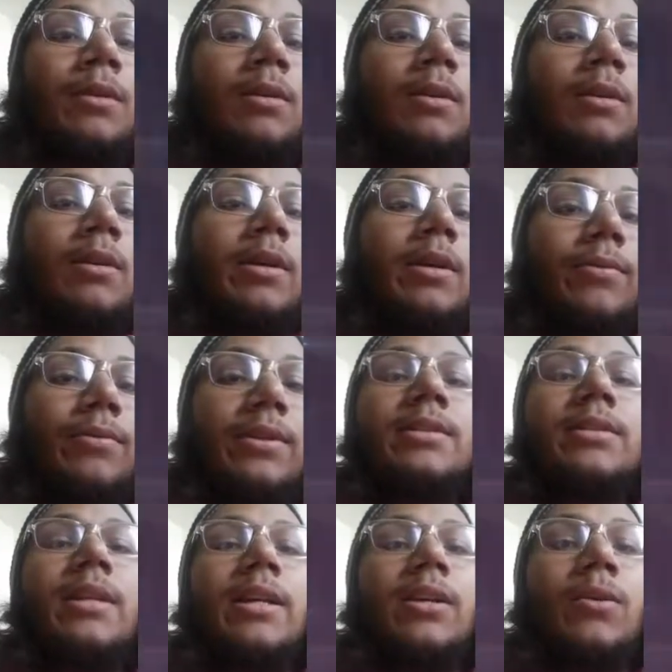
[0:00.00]
If this
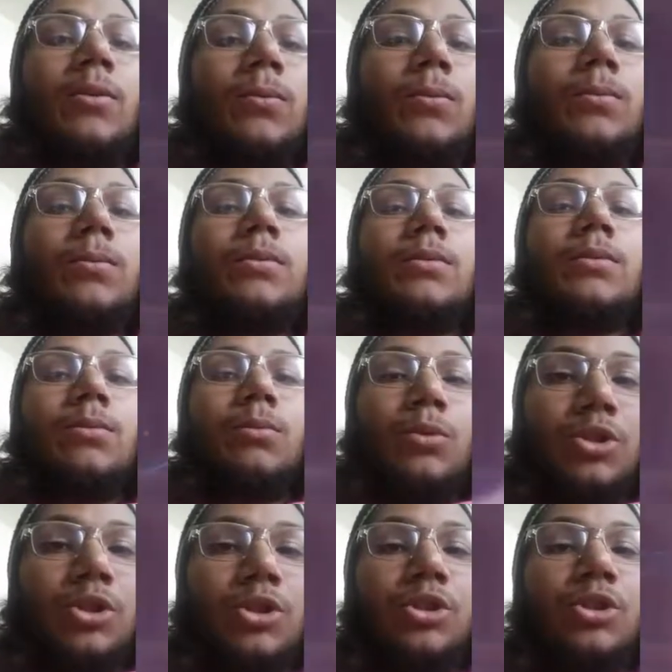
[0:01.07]
thing will
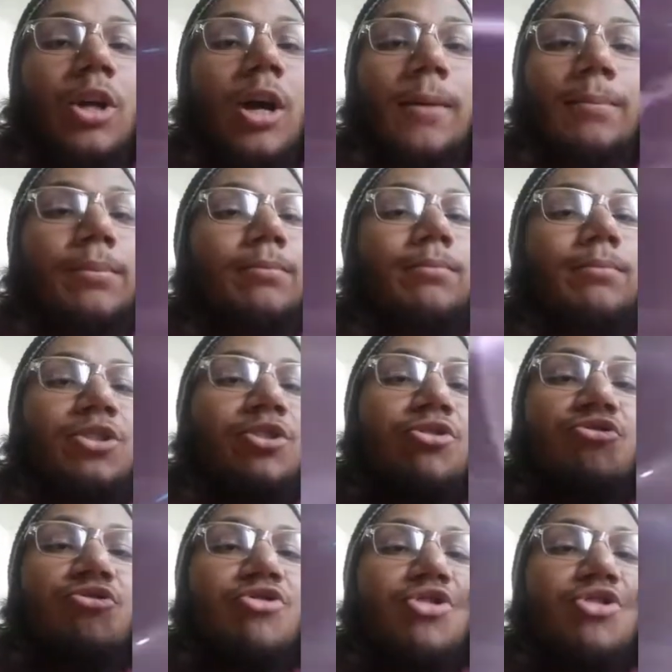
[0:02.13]
stop, just
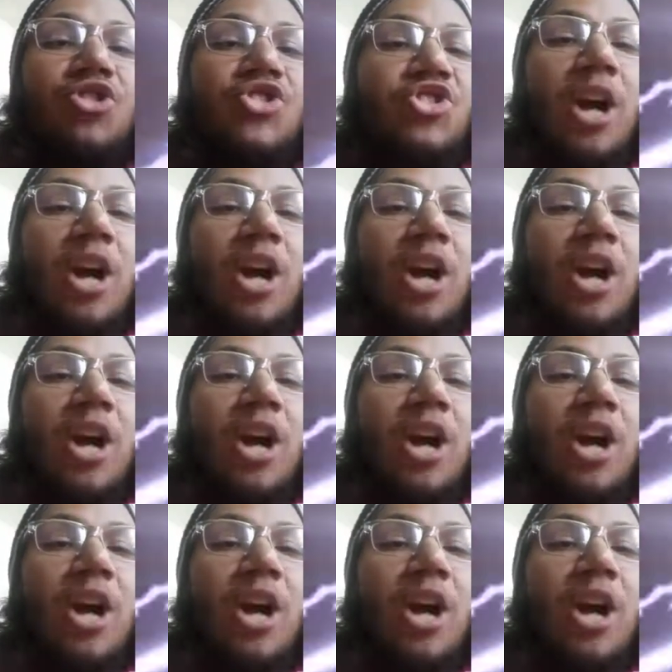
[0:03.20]
stop